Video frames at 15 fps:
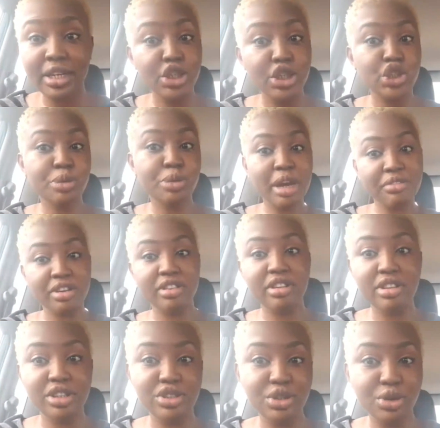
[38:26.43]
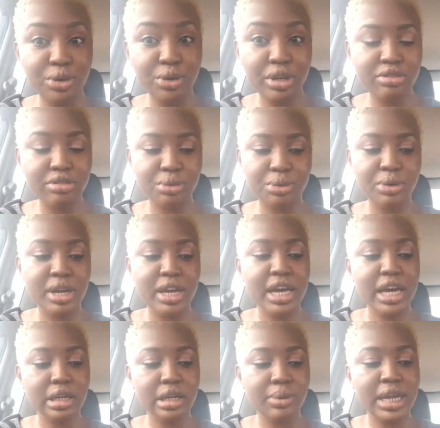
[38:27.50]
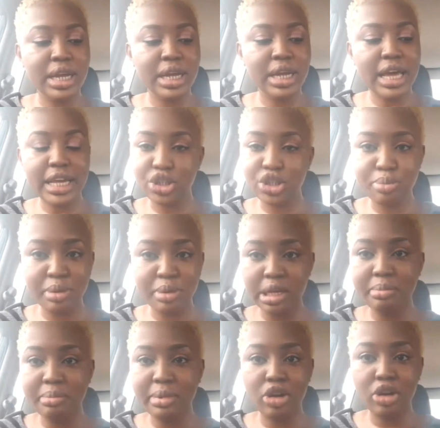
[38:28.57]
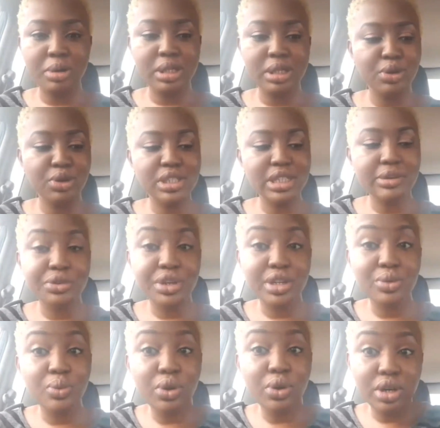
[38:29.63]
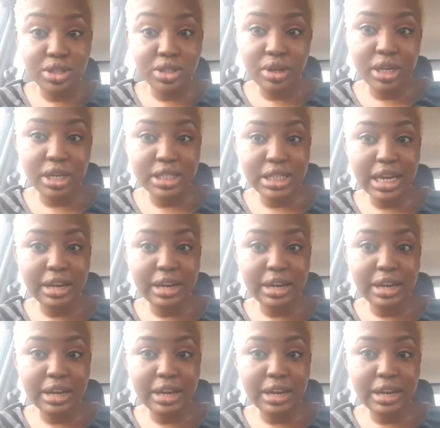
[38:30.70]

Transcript: drop everything that you're going through. And then when I ask you to pick it back up, it's because I've already worked on it.